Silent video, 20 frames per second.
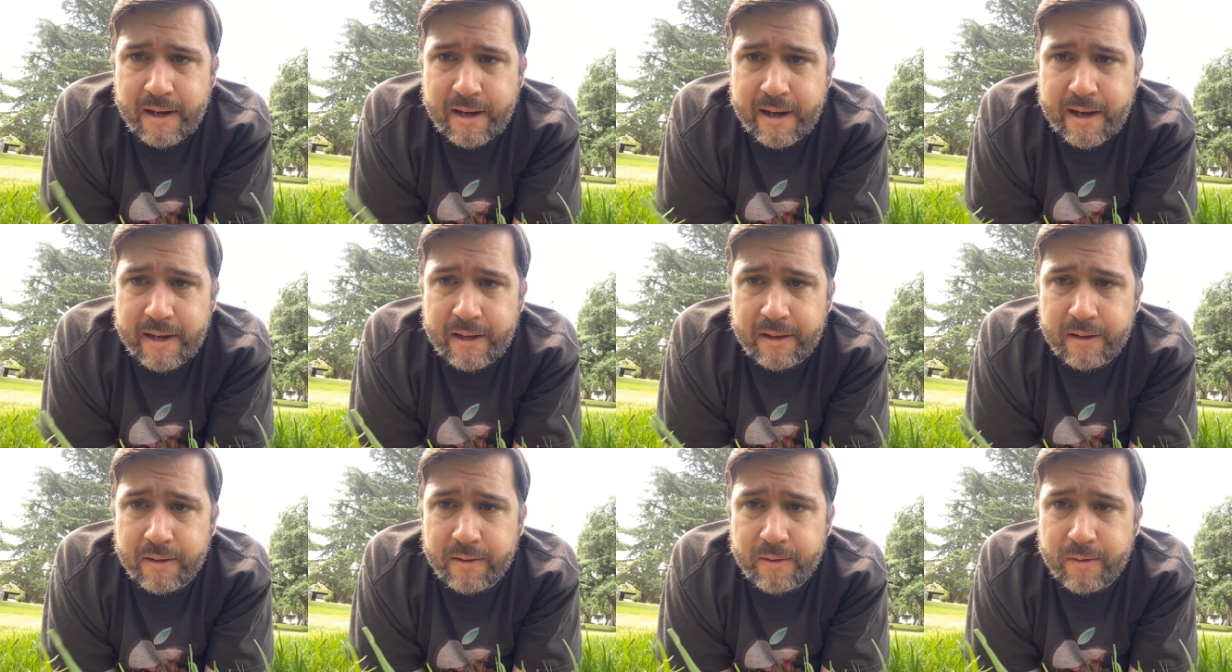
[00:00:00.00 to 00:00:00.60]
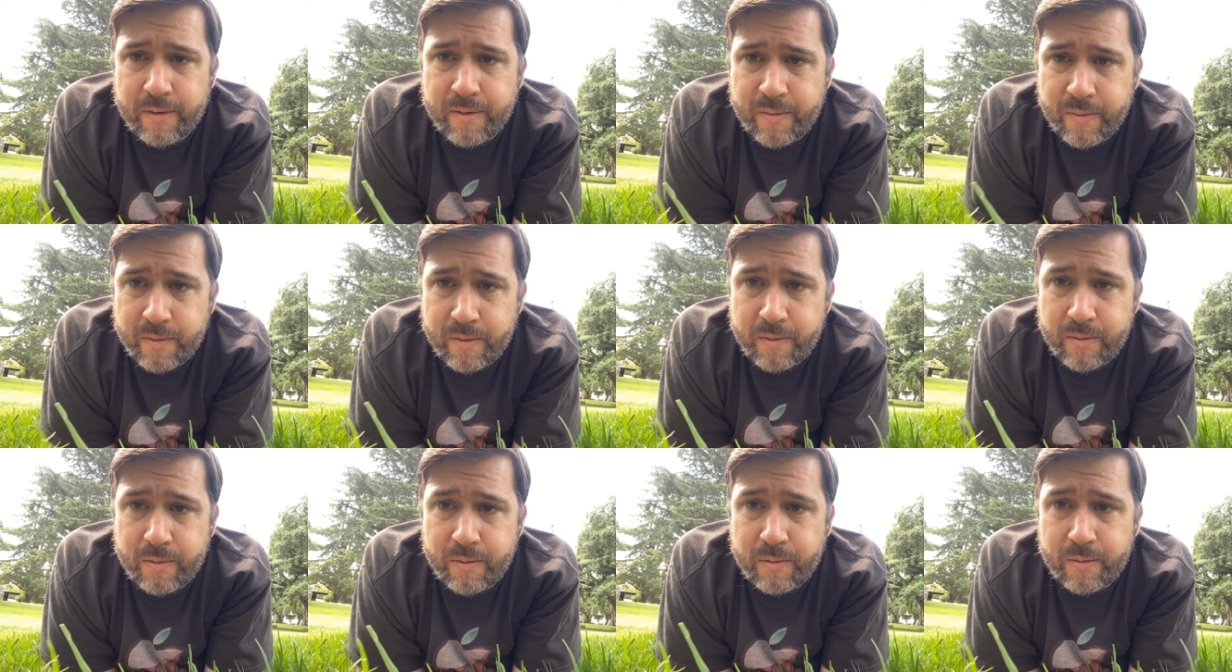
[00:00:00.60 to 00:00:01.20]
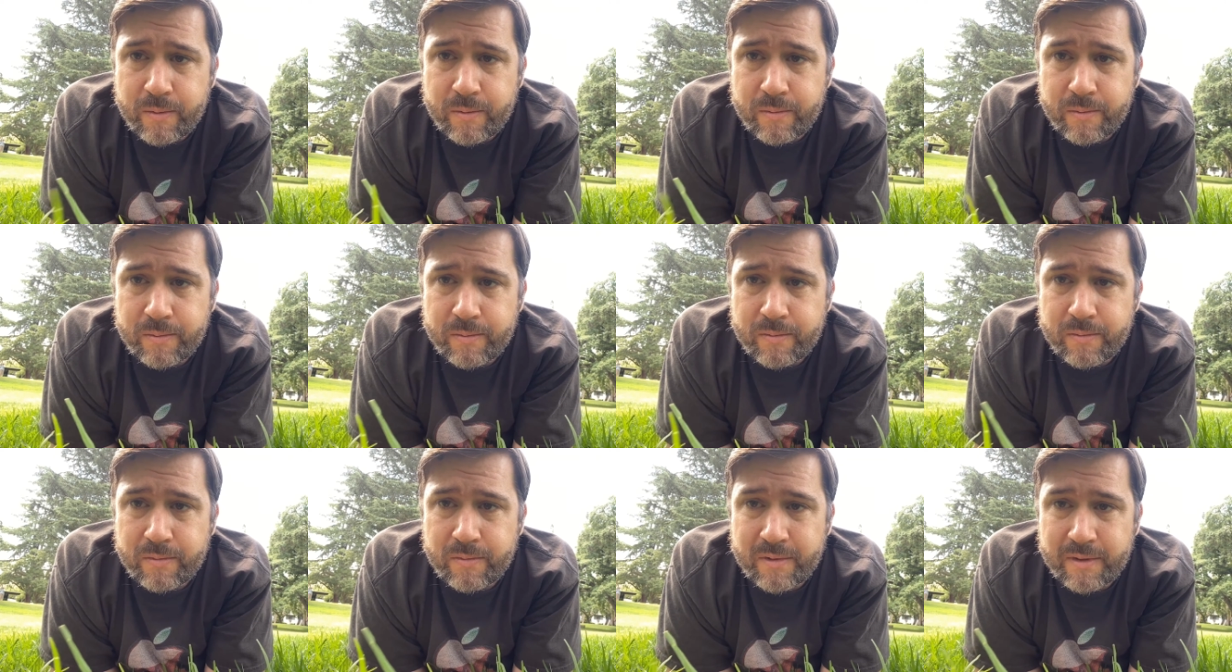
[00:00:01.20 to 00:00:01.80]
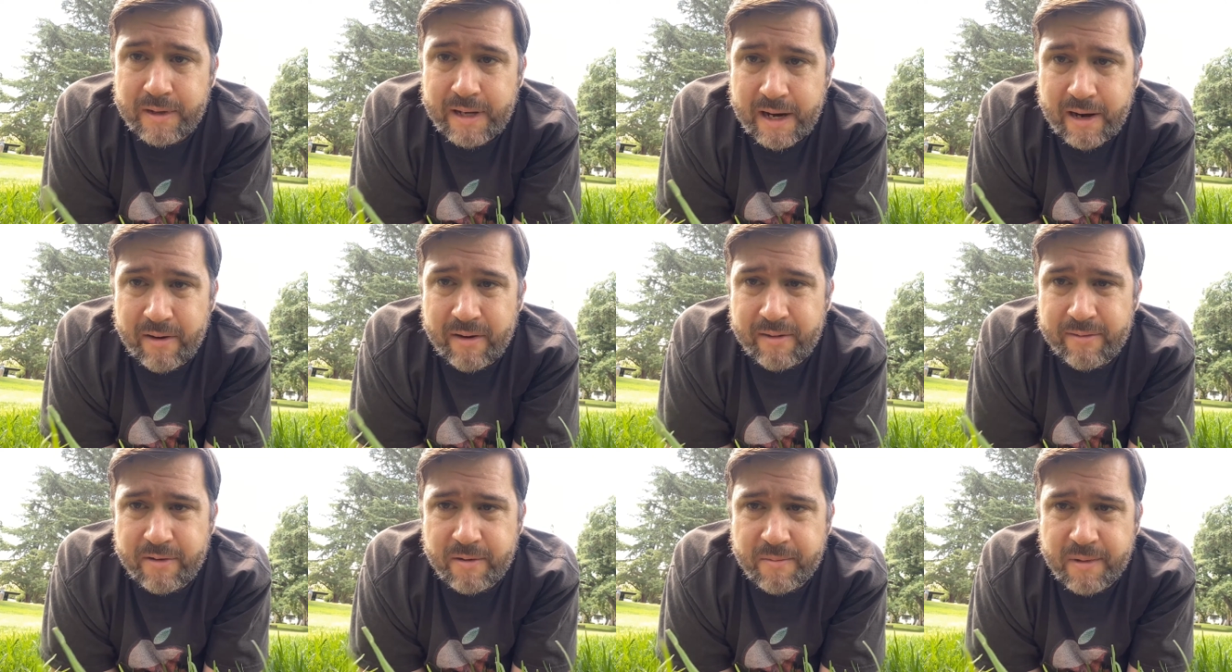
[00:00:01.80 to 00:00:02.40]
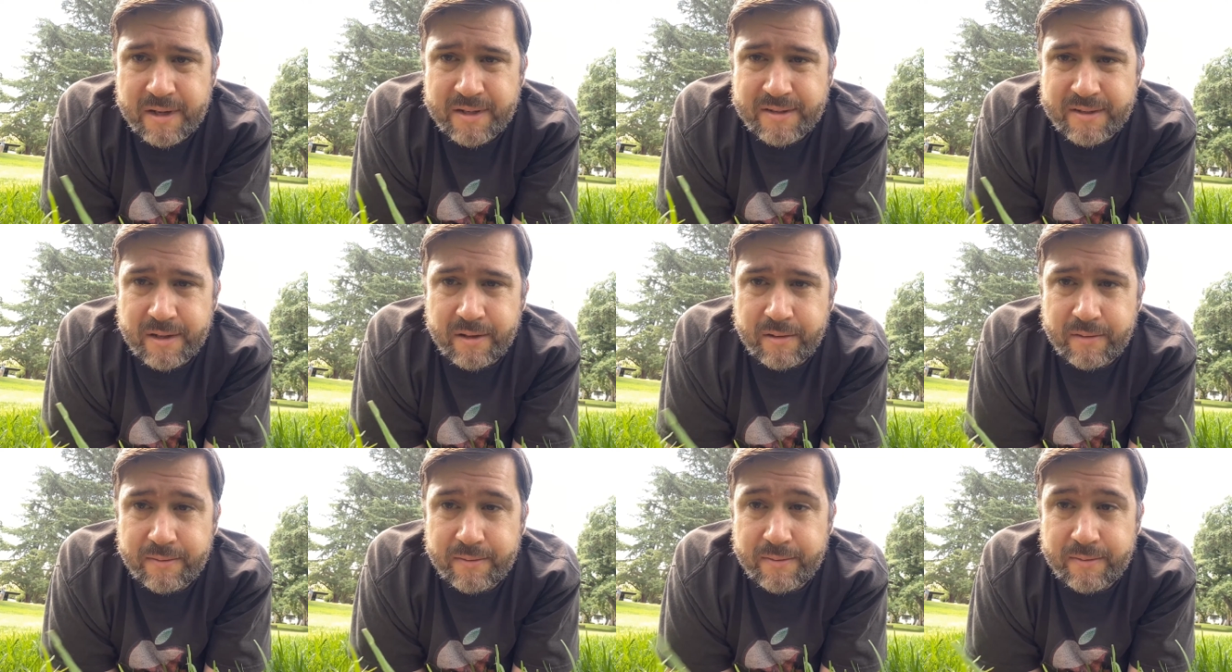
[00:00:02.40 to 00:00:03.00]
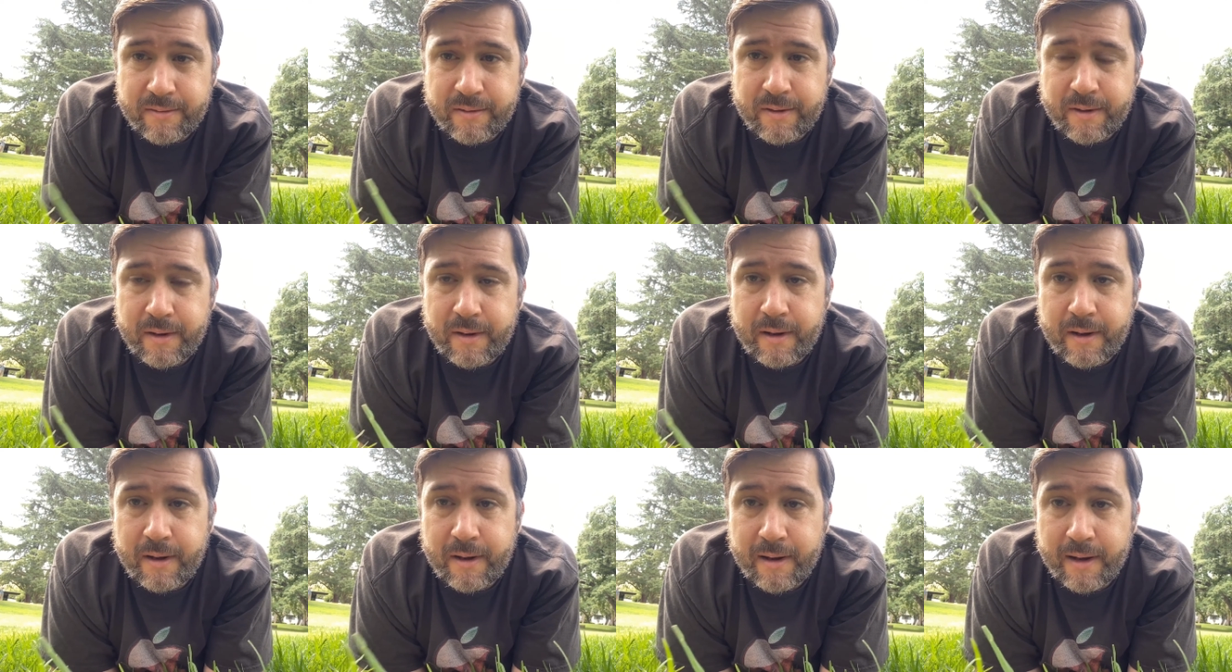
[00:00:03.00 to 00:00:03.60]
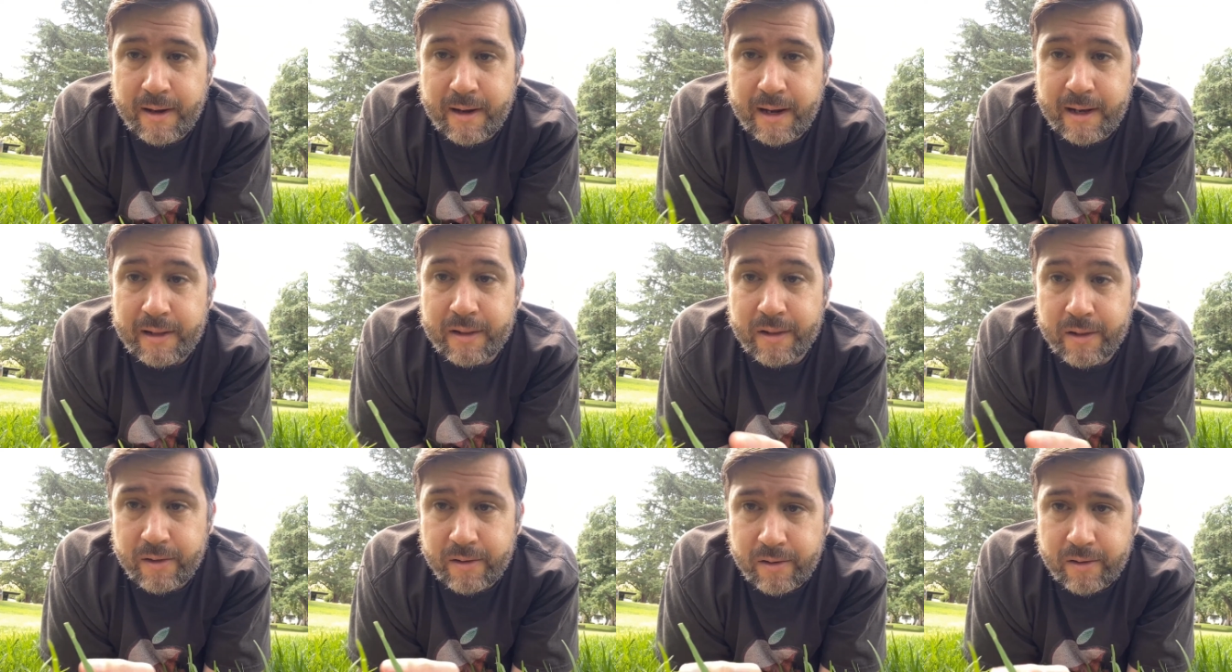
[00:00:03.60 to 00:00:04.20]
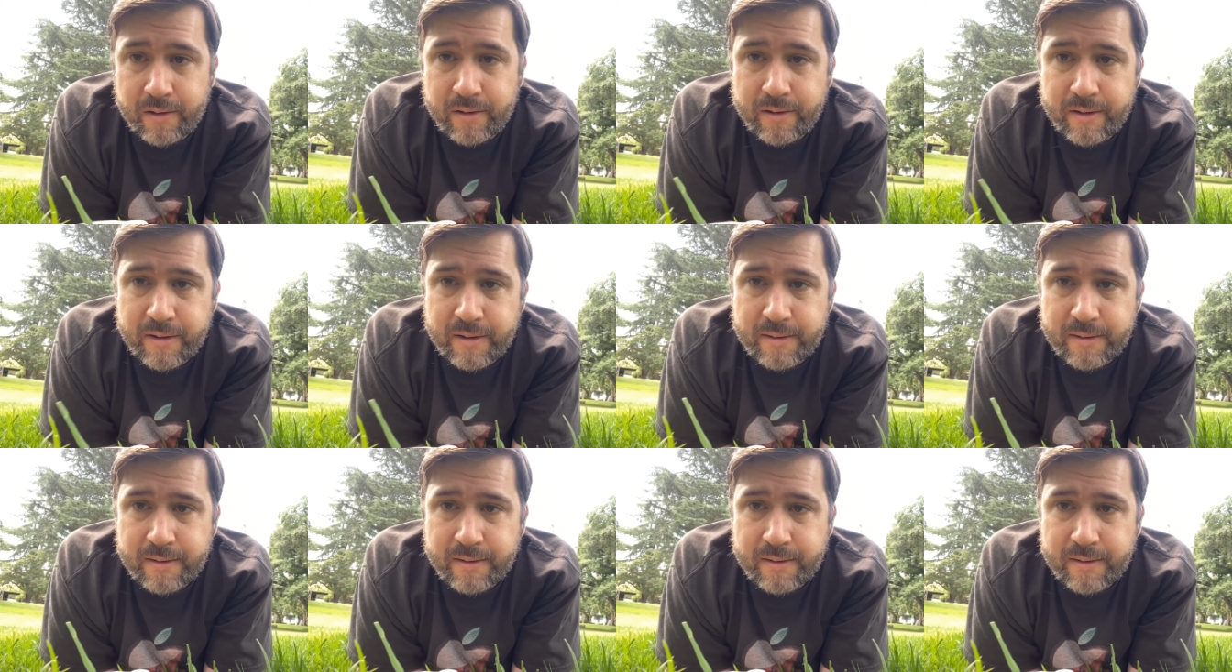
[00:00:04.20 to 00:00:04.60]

And through caring for myself, I learned